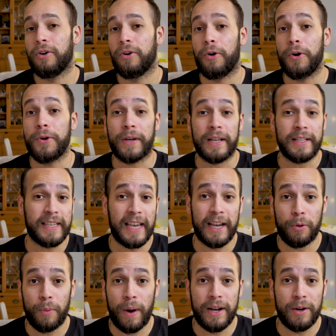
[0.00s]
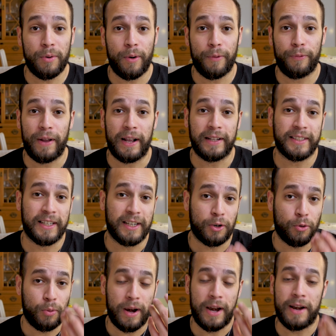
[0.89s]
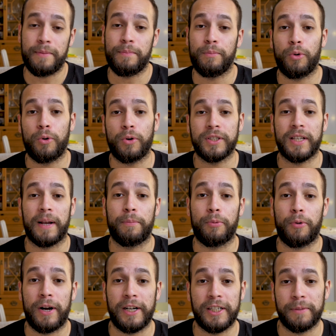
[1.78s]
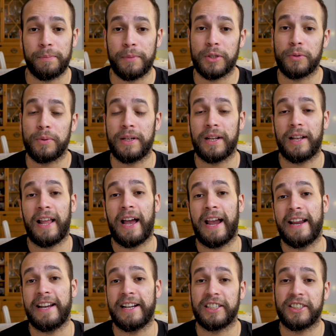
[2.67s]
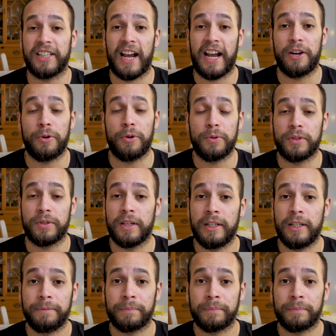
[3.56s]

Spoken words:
Or you can take away the reflector, creating more separation between the light and the shadows.